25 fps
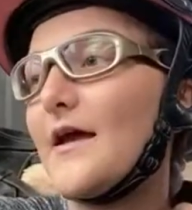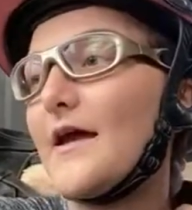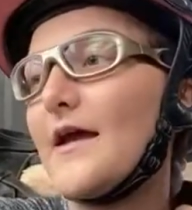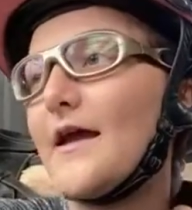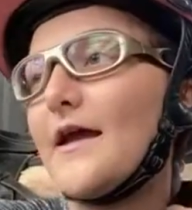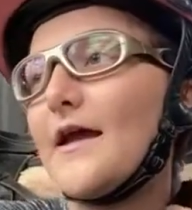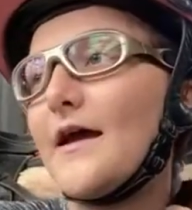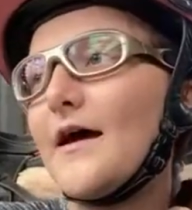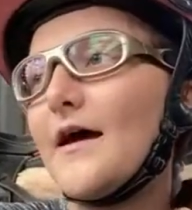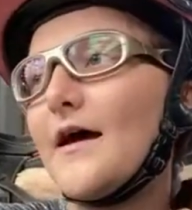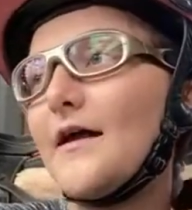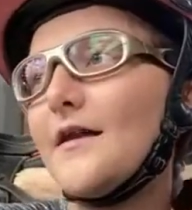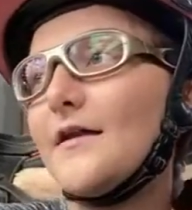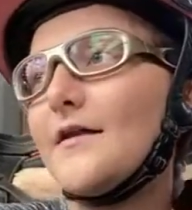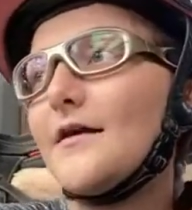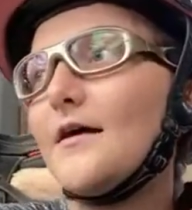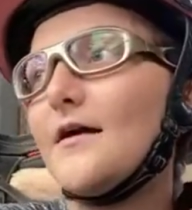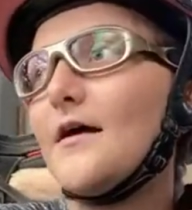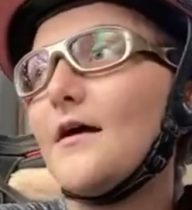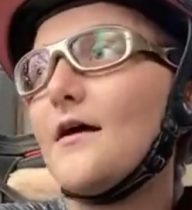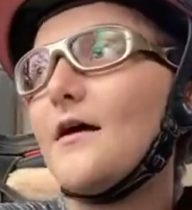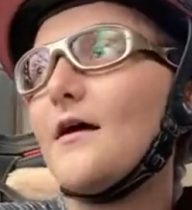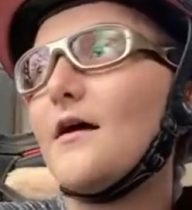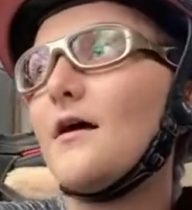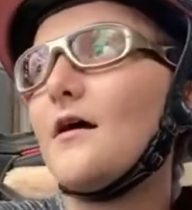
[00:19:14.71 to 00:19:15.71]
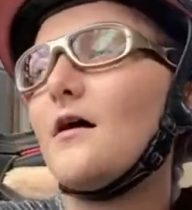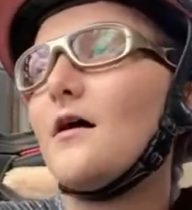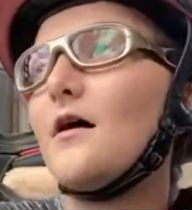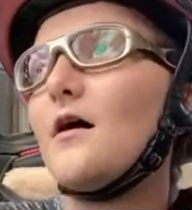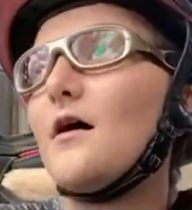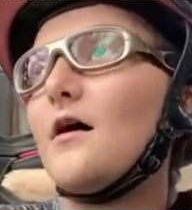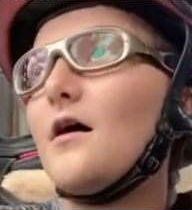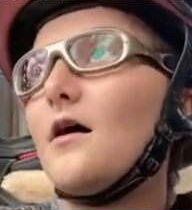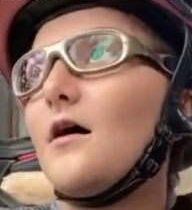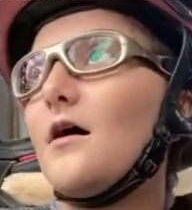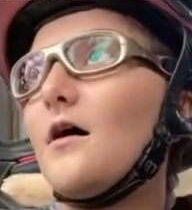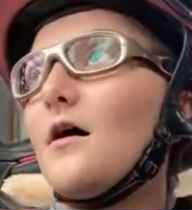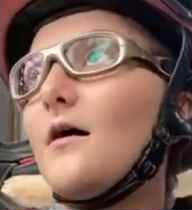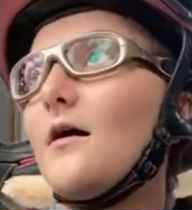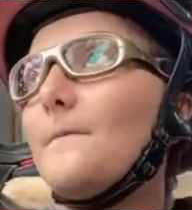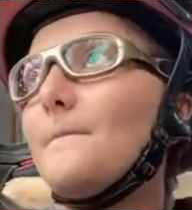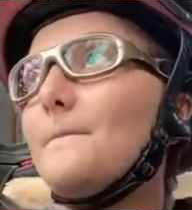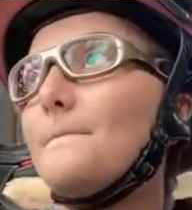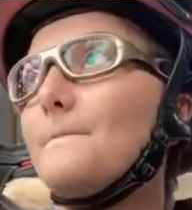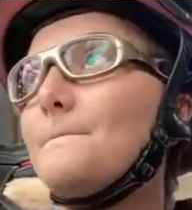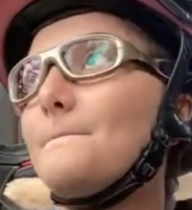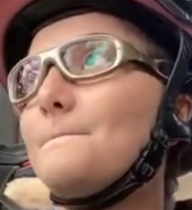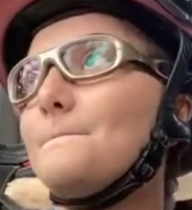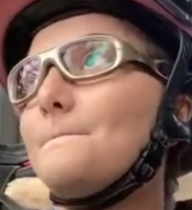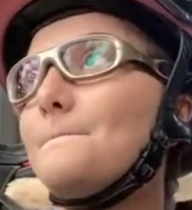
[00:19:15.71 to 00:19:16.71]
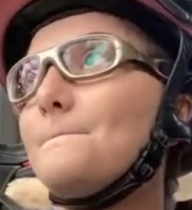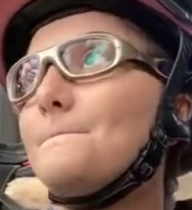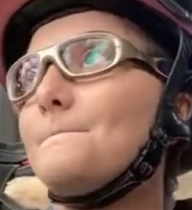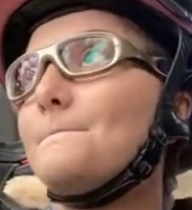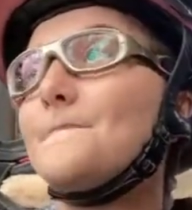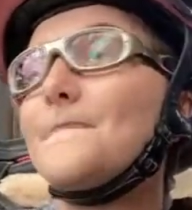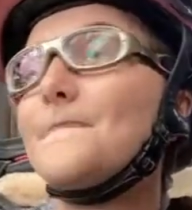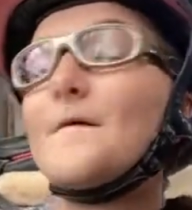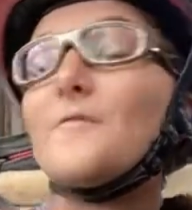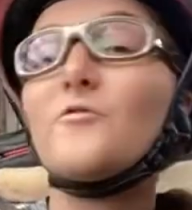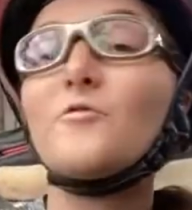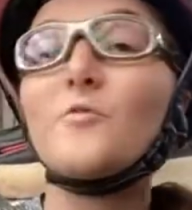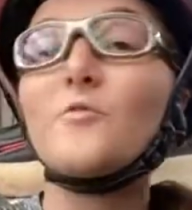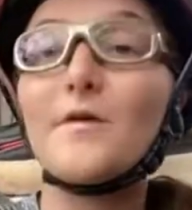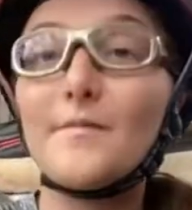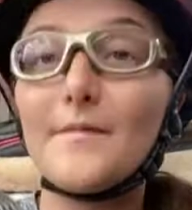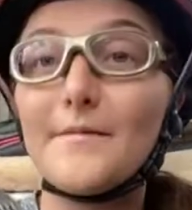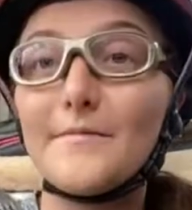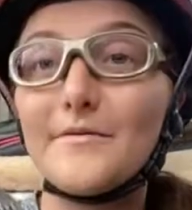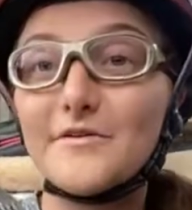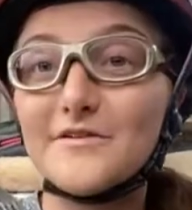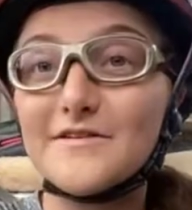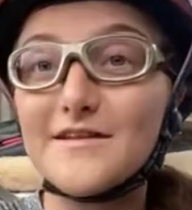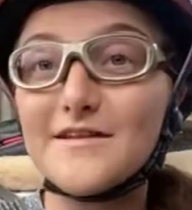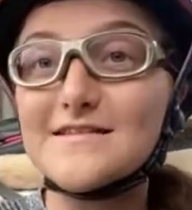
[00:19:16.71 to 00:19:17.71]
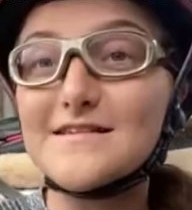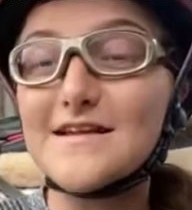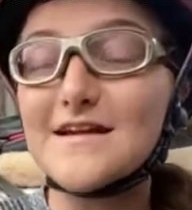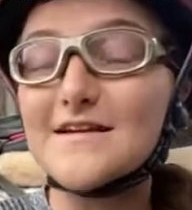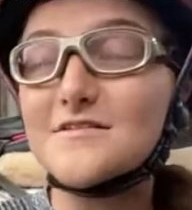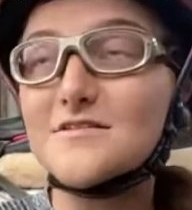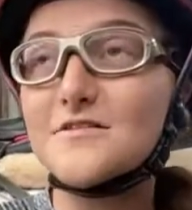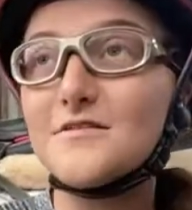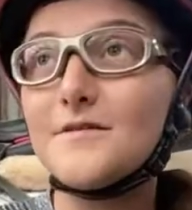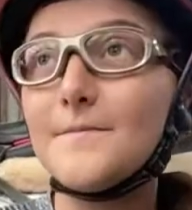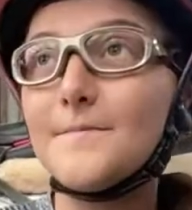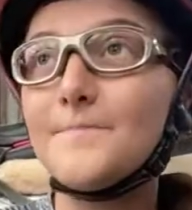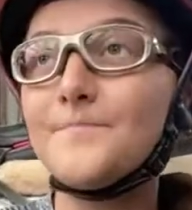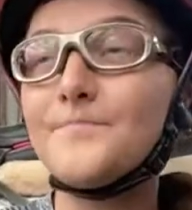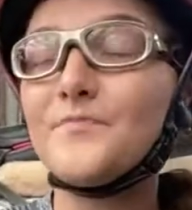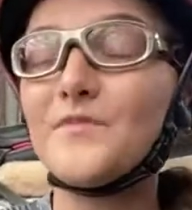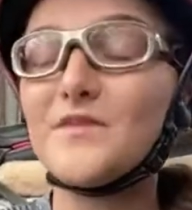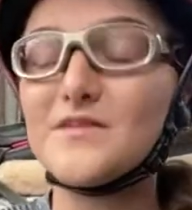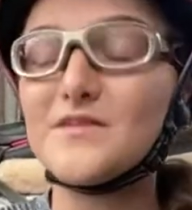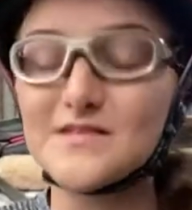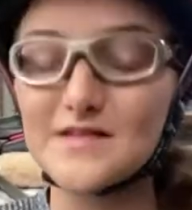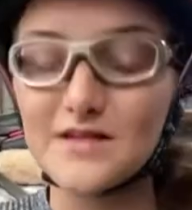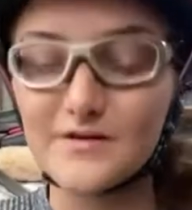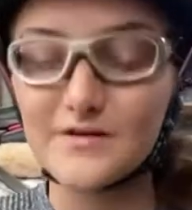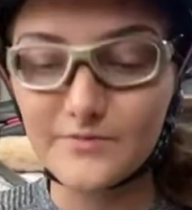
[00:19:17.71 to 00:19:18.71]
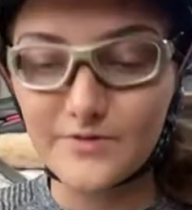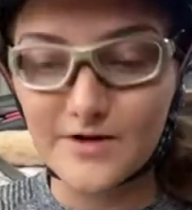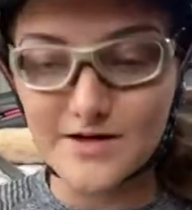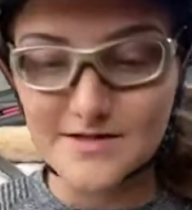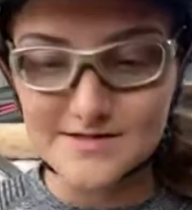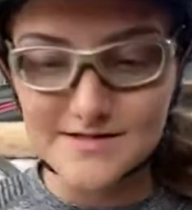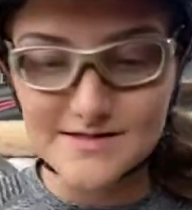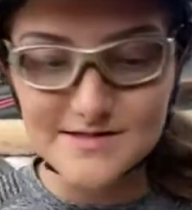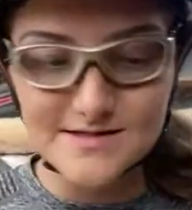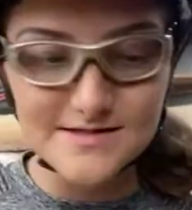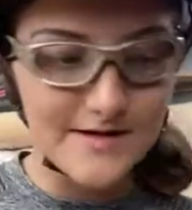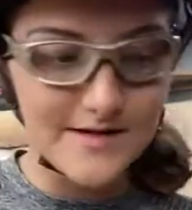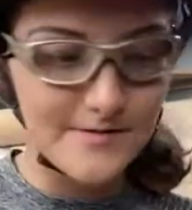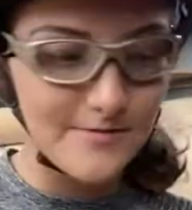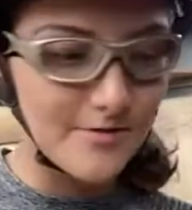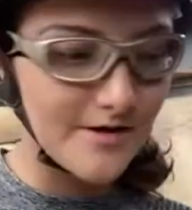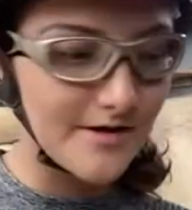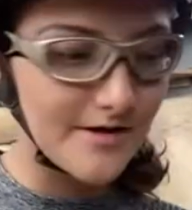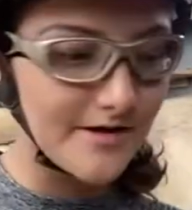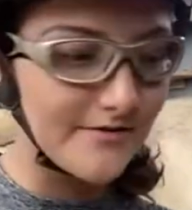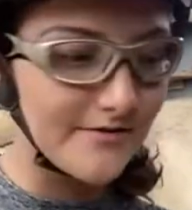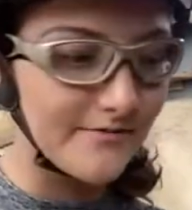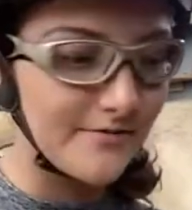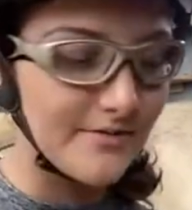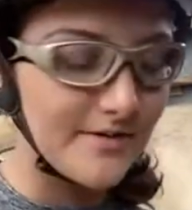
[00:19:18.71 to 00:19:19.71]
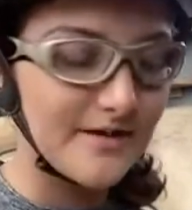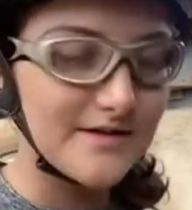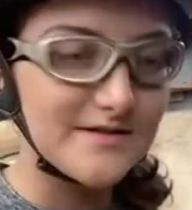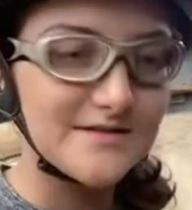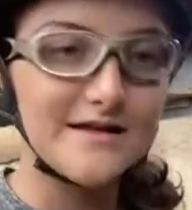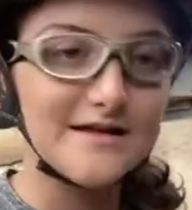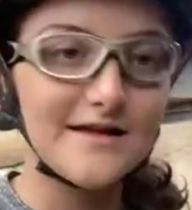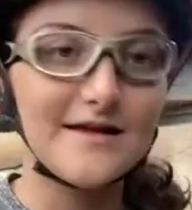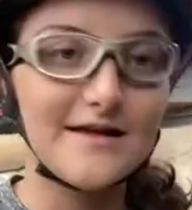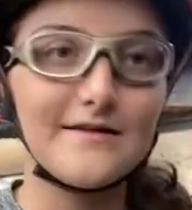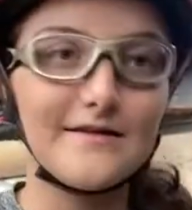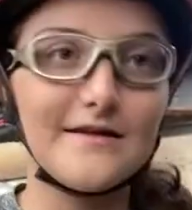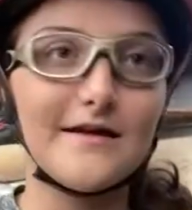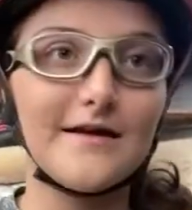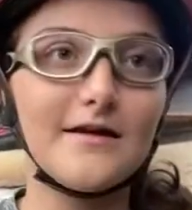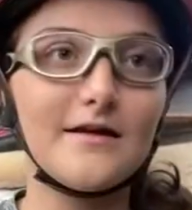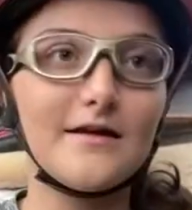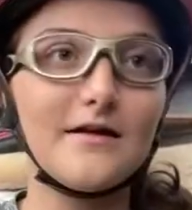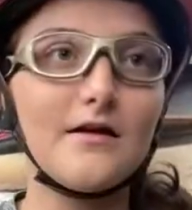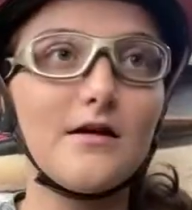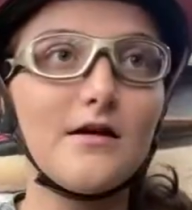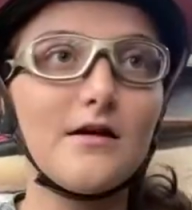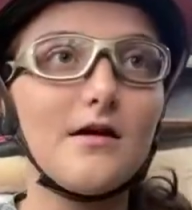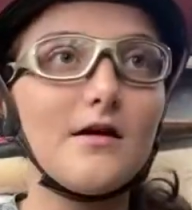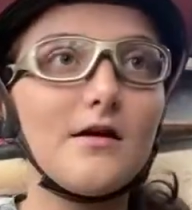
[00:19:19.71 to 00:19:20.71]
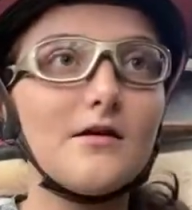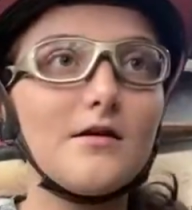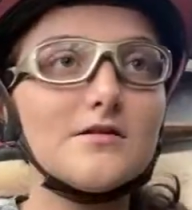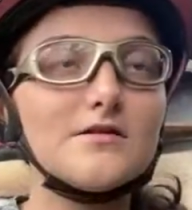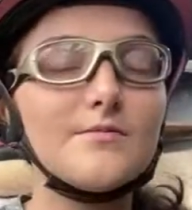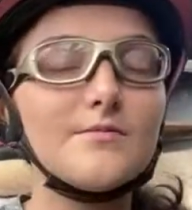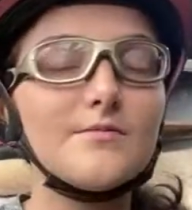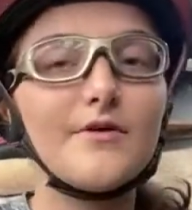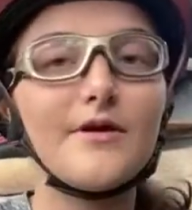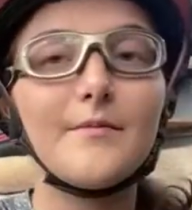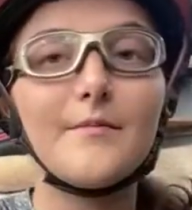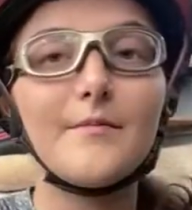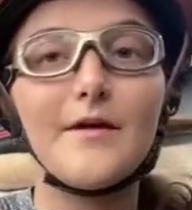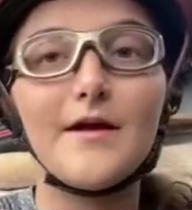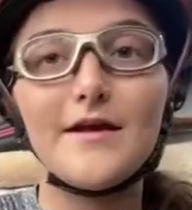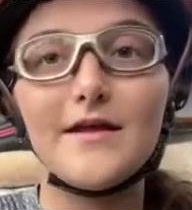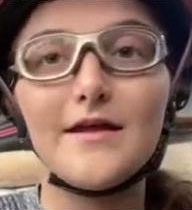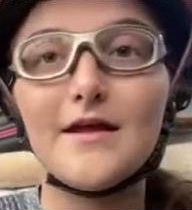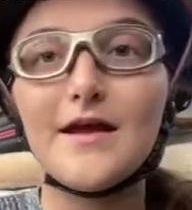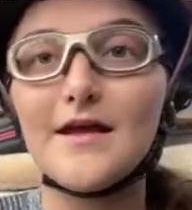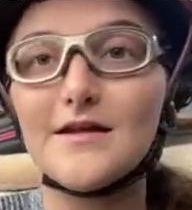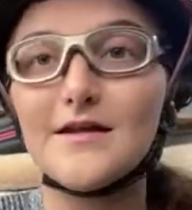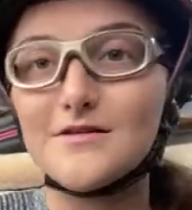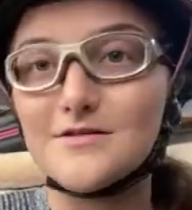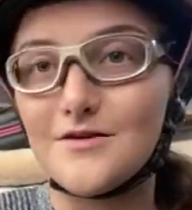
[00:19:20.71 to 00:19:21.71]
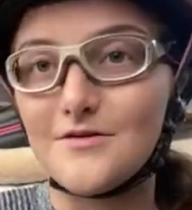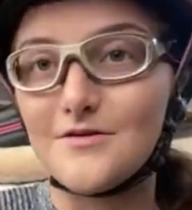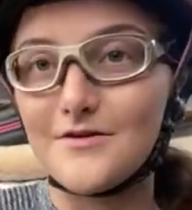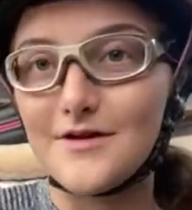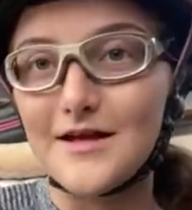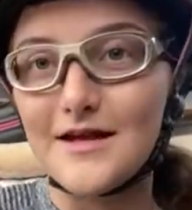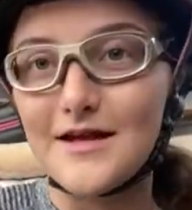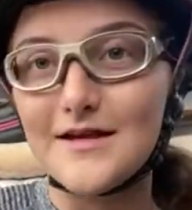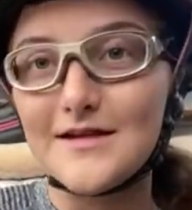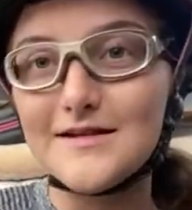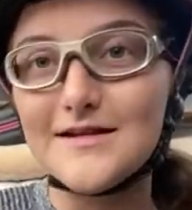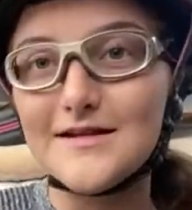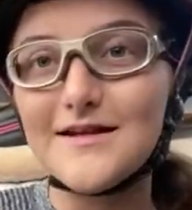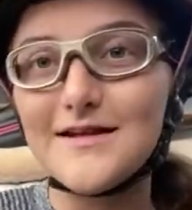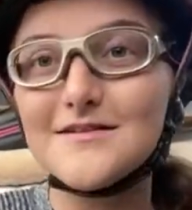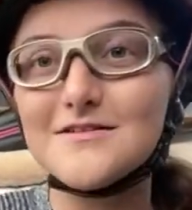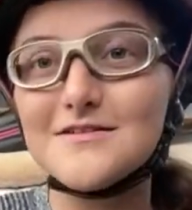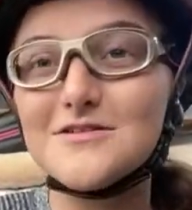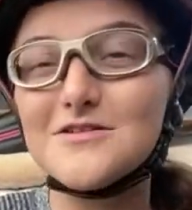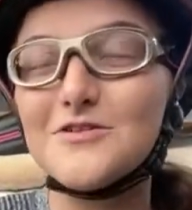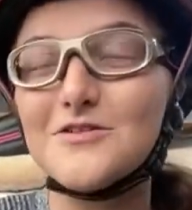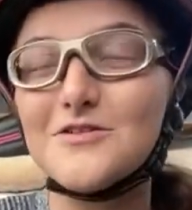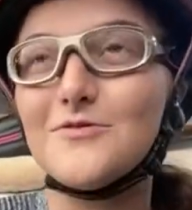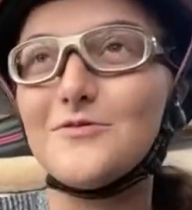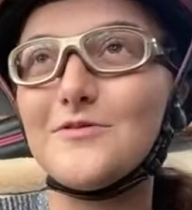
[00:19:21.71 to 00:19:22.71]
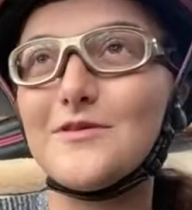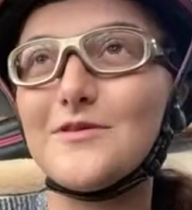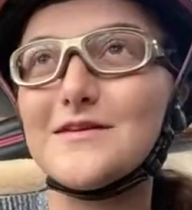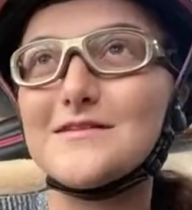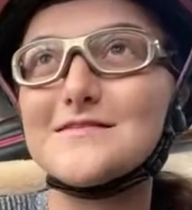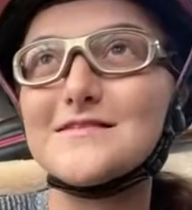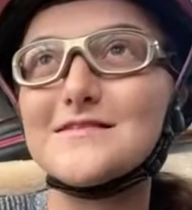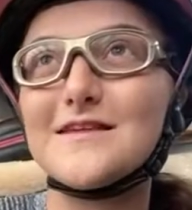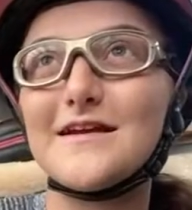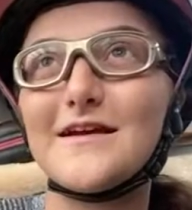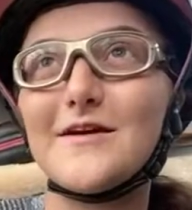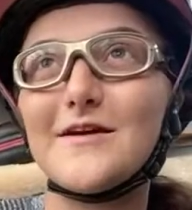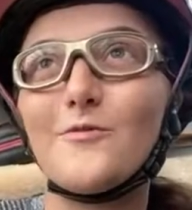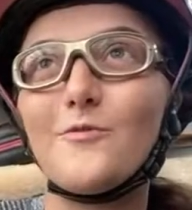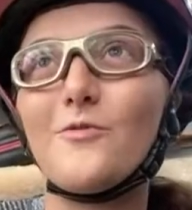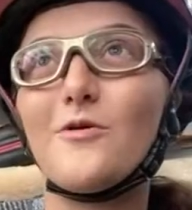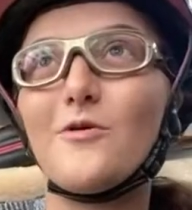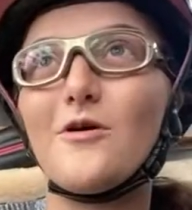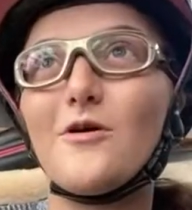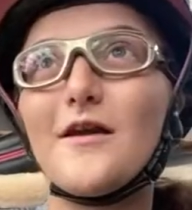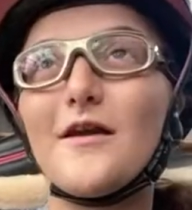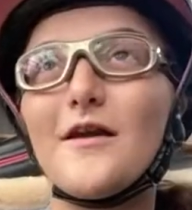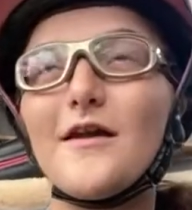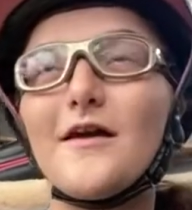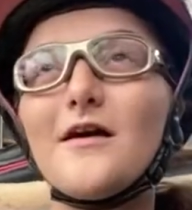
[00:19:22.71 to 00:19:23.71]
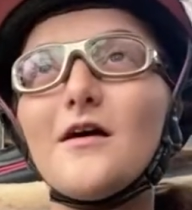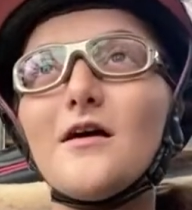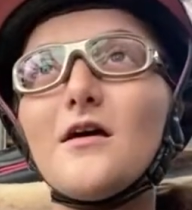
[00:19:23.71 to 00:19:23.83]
And um, for one of my birthdays, actually, instead of presents, I wanted everybody to get like to bring money and donate to this like one